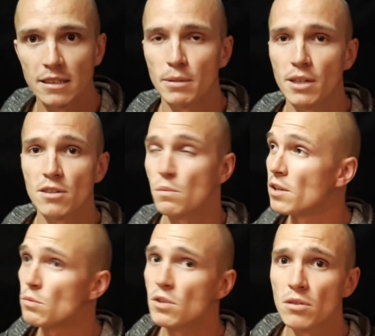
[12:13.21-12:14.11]
because
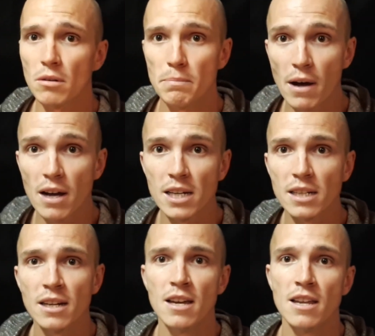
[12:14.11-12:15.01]
once we start
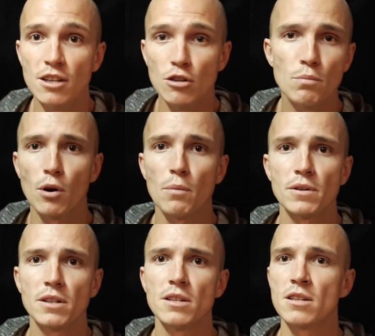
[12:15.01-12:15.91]
buying new
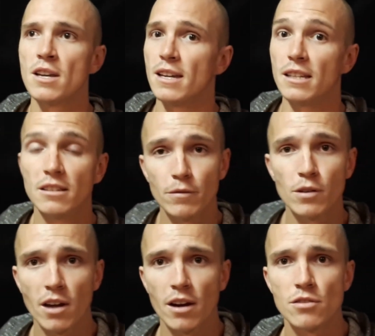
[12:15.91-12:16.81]
properties in different
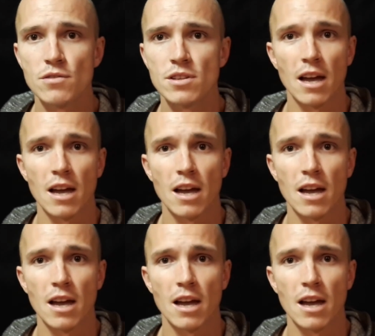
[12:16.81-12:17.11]
countries,